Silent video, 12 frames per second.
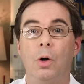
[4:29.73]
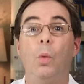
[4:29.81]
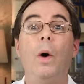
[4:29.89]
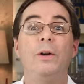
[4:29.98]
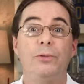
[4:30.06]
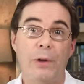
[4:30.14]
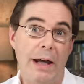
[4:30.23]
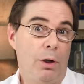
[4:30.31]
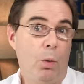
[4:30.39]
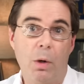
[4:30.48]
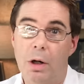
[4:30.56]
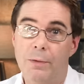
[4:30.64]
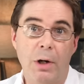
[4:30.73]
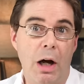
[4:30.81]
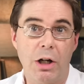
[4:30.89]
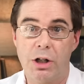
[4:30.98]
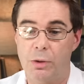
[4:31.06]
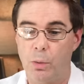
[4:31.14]
One final word of
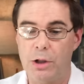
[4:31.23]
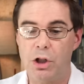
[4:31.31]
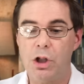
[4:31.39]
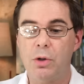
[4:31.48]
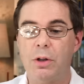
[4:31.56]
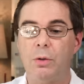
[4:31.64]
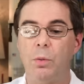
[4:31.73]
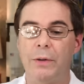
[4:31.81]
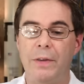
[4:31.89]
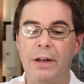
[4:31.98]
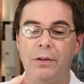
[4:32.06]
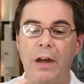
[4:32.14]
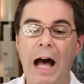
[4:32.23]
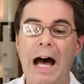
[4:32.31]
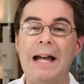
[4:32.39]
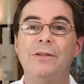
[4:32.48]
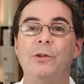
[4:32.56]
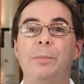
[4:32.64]
caution when shooting with these
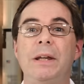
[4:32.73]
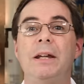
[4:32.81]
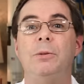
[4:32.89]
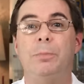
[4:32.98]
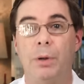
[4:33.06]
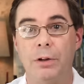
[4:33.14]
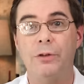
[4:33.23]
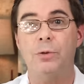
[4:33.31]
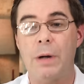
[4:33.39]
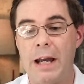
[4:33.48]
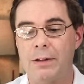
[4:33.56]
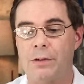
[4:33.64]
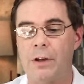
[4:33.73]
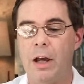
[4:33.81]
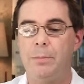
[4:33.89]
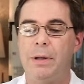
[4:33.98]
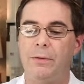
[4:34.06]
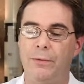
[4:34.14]
high speed burst rates,
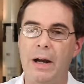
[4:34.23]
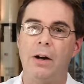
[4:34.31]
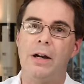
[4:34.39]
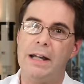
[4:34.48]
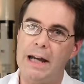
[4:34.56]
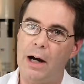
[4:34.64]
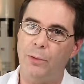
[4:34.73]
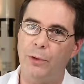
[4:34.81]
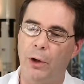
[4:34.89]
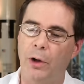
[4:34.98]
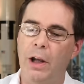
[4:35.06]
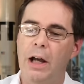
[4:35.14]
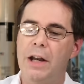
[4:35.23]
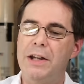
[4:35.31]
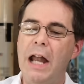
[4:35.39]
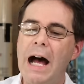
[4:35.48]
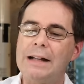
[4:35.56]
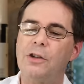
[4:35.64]
be very careful
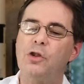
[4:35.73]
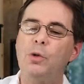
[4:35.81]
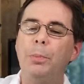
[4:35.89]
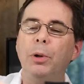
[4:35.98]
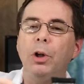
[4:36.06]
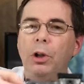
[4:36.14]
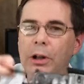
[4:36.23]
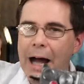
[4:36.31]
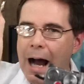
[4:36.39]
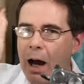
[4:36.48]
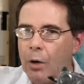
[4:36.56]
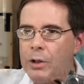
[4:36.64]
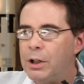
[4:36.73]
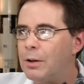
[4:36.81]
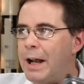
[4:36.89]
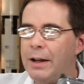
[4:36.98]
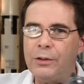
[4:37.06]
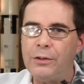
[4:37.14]
not to pull out your
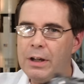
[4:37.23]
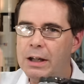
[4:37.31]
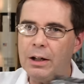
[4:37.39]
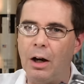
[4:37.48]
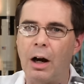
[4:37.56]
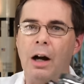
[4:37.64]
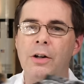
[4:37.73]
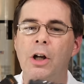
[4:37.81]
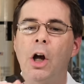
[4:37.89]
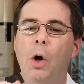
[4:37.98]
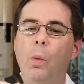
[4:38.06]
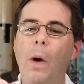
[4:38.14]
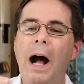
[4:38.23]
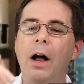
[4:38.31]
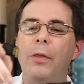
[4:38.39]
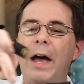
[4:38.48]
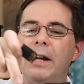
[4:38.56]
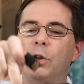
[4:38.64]
SD card while
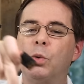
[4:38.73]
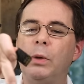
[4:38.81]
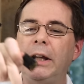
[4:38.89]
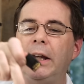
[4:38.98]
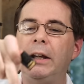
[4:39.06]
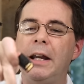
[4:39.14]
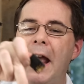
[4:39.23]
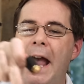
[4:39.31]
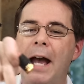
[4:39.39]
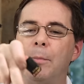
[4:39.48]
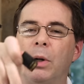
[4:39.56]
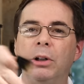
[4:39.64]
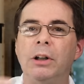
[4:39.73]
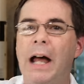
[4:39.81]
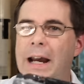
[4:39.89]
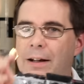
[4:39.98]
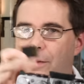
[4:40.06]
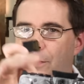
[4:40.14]
that green and amber
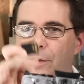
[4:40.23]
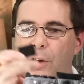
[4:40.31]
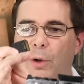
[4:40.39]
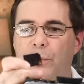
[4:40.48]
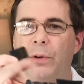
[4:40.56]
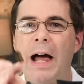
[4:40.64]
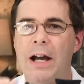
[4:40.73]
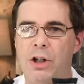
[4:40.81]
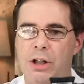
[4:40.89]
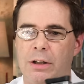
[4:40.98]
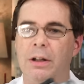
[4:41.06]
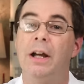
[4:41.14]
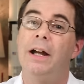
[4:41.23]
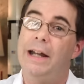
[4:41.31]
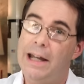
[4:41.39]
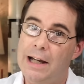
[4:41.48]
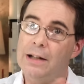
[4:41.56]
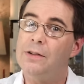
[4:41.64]
light is still flashing.
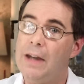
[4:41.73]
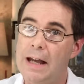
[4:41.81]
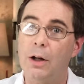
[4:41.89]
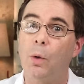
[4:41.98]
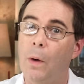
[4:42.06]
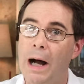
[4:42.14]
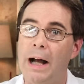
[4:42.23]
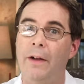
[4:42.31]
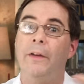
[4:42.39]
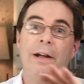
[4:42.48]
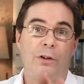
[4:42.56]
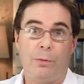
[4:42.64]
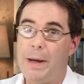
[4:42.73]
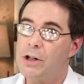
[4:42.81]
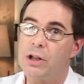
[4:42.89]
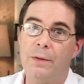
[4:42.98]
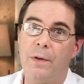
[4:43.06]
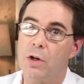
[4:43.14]
It can take a while,
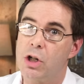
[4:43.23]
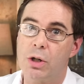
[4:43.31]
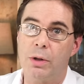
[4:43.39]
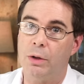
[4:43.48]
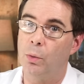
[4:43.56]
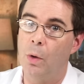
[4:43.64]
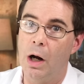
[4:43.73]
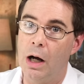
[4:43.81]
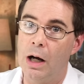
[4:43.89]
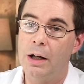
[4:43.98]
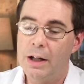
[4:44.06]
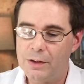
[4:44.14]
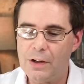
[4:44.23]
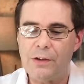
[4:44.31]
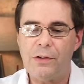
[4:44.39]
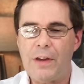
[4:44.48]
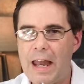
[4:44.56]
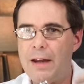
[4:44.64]
especially if you're shooting raw, to
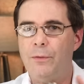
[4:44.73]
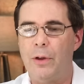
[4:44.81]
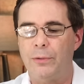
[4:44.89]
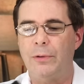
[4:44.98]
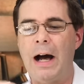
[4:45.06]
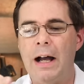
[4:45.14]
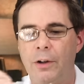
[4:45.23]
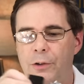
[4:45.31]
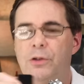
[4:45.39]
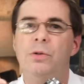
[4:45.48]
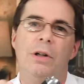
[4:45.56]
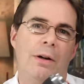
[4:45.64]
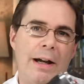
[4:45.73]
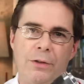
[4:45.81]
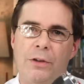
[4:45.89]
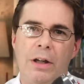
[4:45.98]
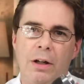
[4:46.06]
save the files to your SD